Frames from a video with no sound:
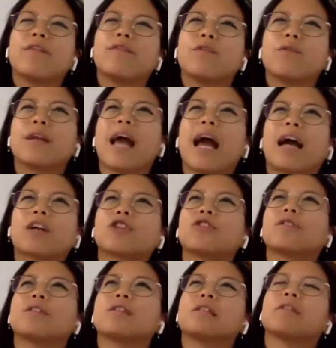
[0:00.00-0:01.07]
if you can
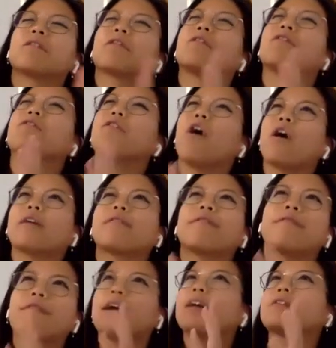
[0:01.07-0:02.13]
actually see the clock
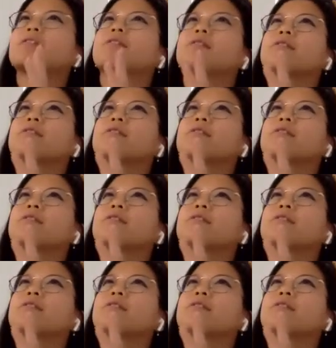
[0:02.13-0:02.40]
face